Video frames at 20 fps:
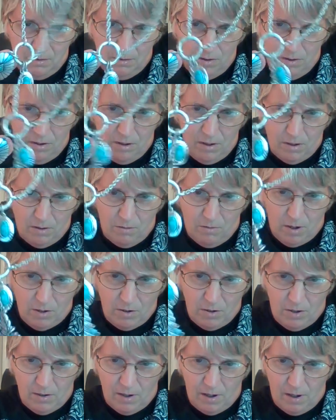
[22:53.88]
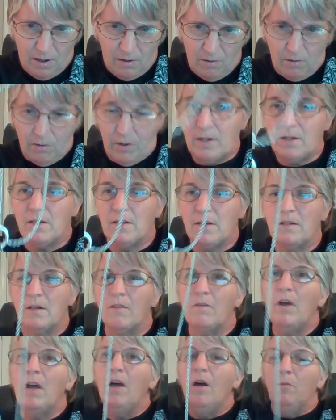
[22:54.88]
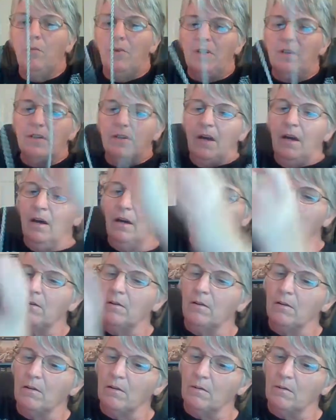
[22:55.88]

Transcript: Goodness gracious, I got all kinds of stuff. But it's kind of,